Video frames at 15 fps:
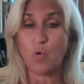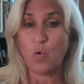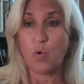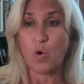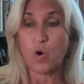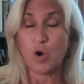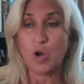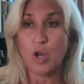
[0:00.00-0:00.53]

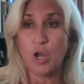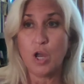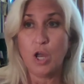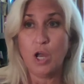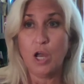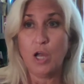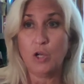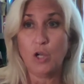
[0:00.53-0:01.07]
or
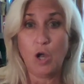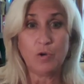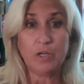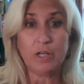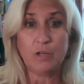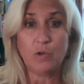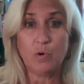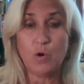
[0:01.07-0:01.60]

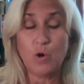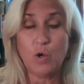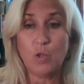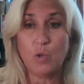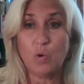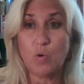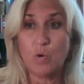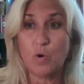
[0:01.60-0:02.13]
coconut
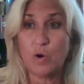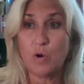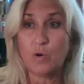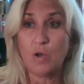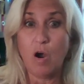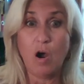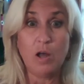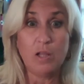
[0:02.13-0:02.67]
oil
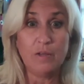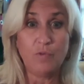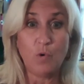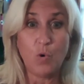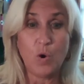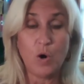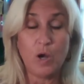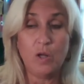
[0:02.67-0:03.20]
or olive
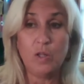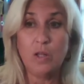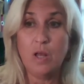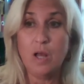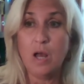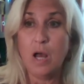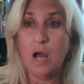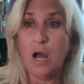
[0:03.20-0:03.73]
oil,
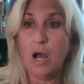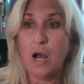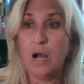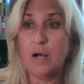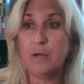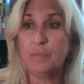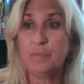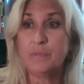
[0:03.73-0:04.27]

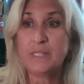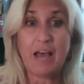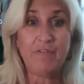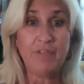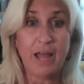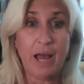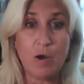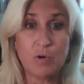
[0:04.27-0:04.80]

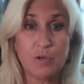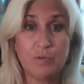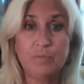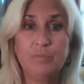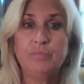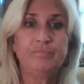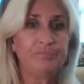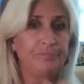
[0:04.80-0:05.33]

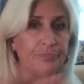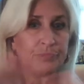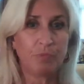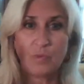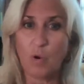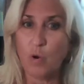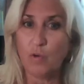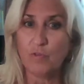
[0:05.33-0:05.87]
safflower,
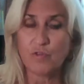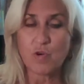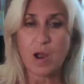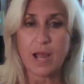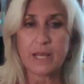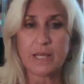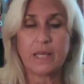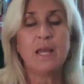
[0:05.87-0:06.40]
whole
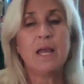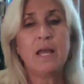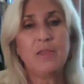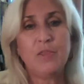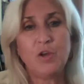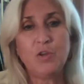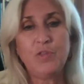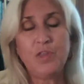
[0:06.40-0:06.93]
variety.
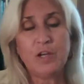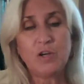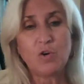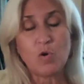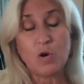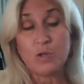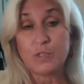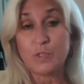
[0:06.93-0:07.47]
They're a
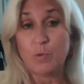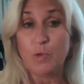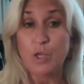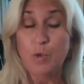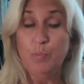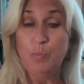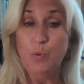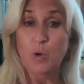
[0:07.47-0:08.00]
thicker oil. So when
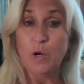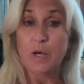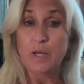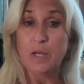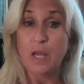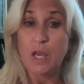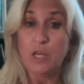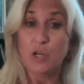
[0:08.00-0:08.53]
you put
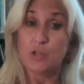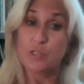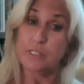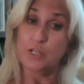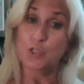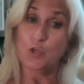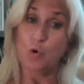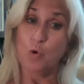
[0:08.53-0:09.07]
your
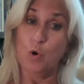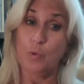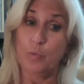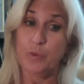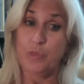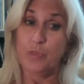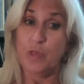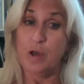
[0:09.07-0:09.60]
essential oil
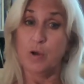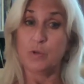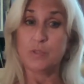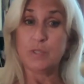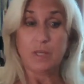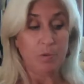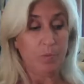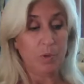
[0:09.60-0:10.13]
with
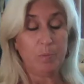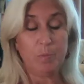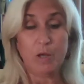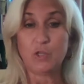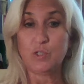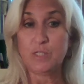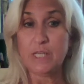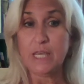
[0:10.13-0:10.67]
those and you put them on
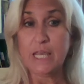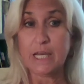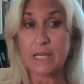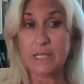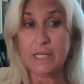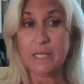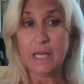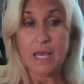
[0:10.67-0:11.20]
your
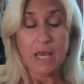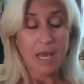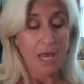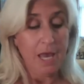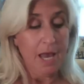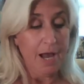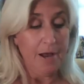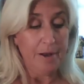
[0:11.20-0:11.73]
skin,
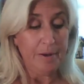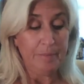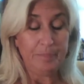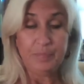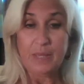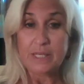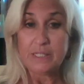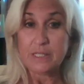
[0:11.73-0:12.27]

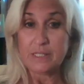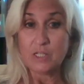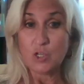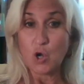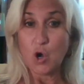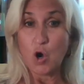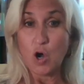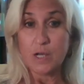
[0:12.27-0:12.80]
it doesn't
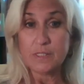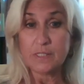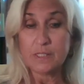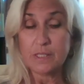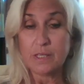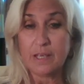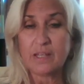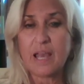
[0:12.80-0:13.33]

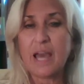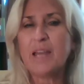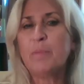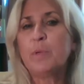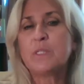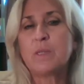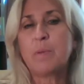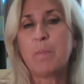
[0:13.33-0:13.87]
cause, it kind of
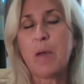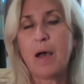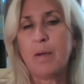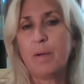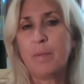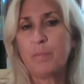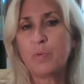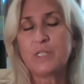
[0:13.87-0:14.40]
puts
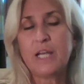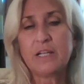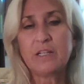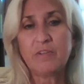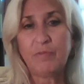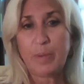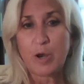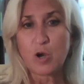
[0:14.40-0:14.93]
a
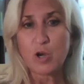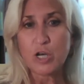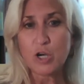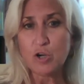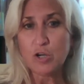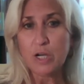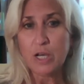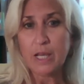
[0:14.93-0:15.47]
protective
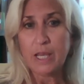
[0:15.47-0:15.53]
barrier,